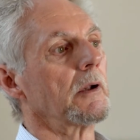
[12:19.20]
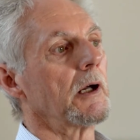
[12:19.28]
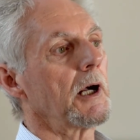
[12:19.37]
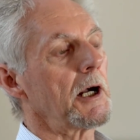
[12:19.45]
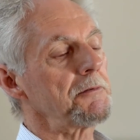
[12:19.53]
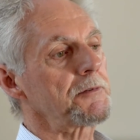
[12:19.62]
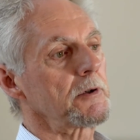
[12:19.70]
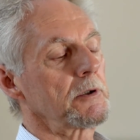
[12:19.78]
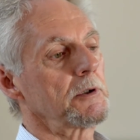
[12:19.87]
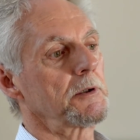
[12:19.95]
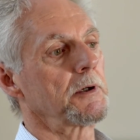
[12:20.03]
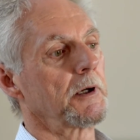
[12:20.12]

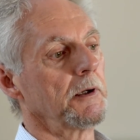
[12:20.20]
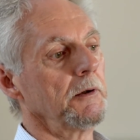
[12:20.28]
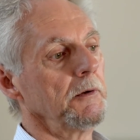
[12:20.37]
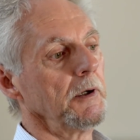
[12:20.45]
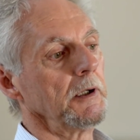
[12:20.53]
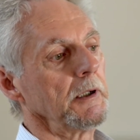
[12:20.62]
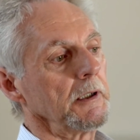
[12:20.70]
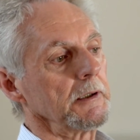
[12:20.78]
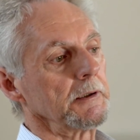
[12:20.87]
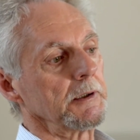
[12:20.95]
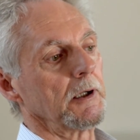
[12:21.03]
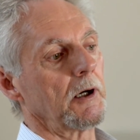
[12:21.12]
After
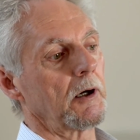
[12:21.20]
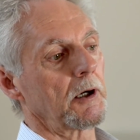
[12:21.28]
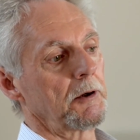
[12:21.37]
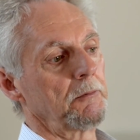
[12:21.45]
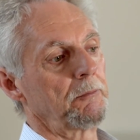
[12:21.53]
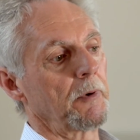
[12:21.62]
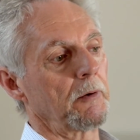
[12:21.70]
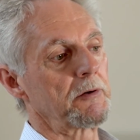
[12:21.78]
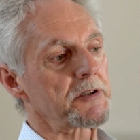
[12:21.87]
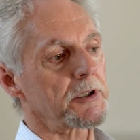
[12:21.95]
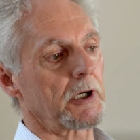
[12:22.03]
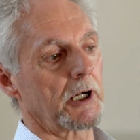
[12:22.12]
I was
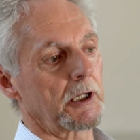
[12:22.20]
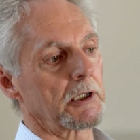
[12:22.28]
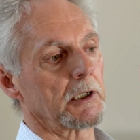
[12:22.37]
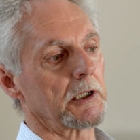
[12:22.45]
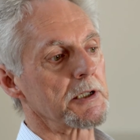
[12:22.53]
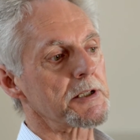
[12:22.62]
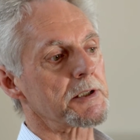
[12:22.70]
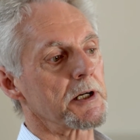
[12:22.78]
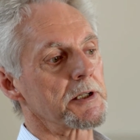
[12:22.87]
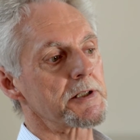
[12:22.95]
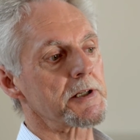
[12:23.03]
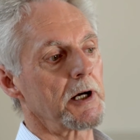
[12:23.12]
diagnosed, I
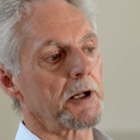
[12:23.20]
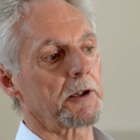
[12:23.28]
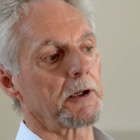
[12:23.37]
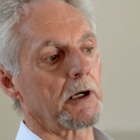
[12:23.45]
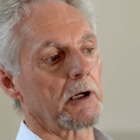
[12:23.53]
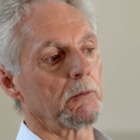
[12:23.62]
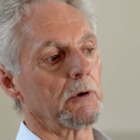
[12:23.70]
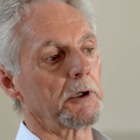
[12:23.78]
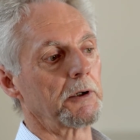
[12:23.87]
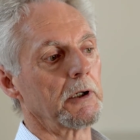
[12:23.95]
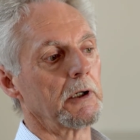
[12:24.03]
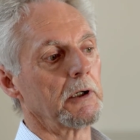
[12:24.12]
decided I
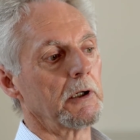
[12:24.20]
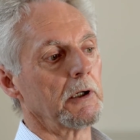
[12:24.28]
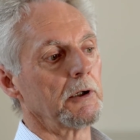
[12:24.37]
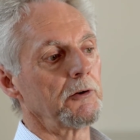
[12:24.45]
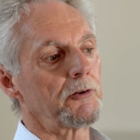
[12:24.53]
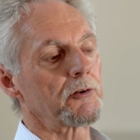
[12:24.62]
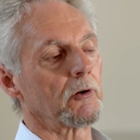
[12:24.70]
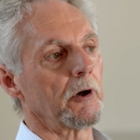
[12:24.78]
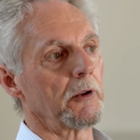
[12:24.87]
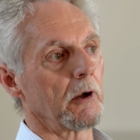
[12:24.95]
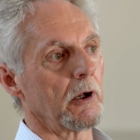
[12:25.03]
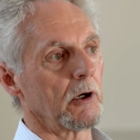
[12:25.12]
would join
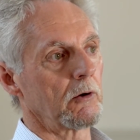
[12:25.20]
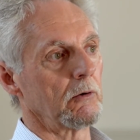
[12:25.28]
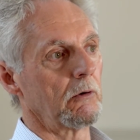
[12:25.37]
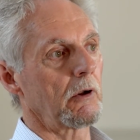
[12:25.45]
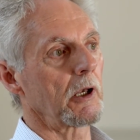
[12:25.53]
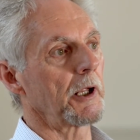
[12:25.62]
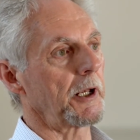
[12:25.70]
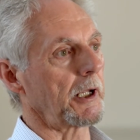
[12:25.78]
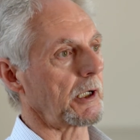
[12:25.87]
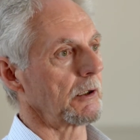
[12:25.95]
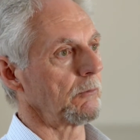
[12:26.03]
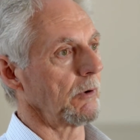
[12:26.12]
the local clinic
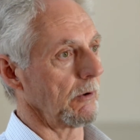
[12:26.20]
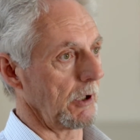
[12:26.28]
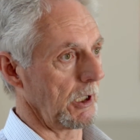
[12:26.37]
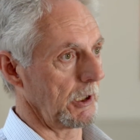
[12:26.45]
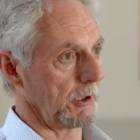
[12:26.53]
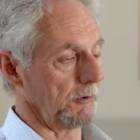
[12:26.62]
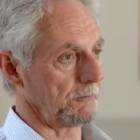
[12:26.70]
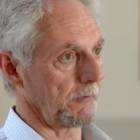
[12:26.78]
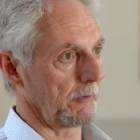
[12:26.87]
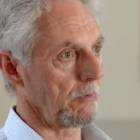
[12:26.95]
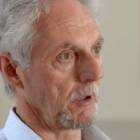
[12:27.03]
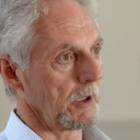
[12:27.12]
where I live,
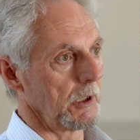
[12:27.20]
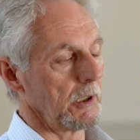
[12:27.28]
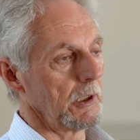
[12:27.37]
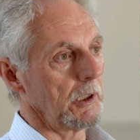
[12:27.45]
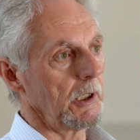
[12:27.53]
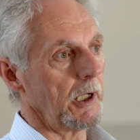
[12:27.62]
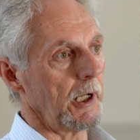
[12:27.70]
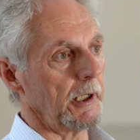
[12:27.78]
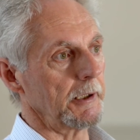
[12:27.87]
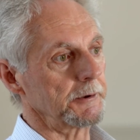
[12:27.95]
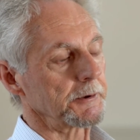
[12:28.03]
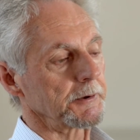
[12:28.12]

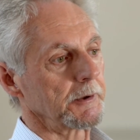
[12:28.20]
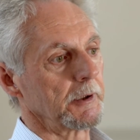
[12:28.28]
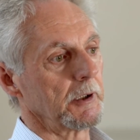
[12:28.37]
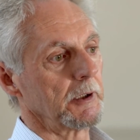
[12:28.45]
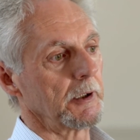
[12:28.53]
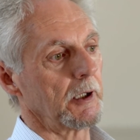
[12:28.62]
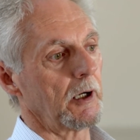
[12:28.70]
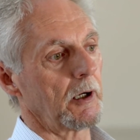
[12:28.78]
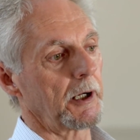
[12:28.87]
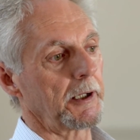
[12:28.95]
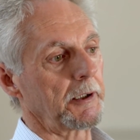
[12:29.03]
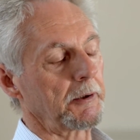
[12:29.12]
and
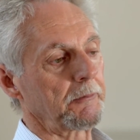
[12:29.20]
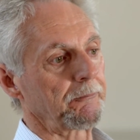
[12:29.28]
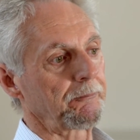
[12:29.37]
I